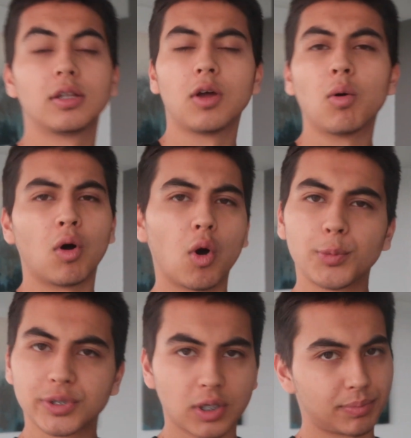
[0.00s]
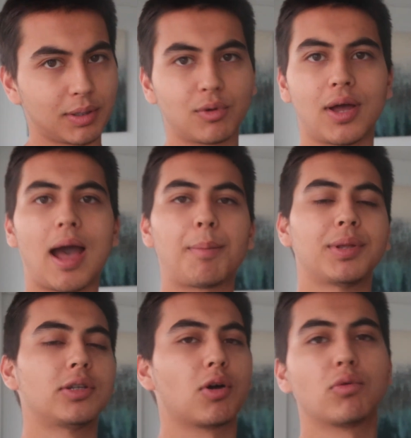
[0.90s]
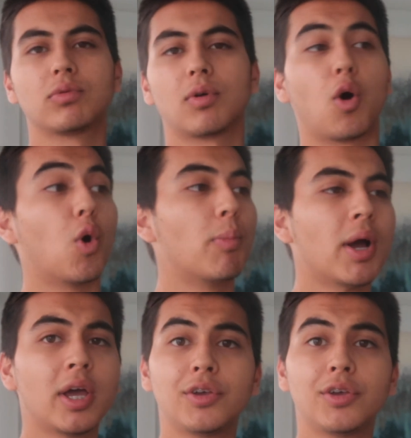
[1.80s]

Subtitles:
Don't hope something will happen. Don't hope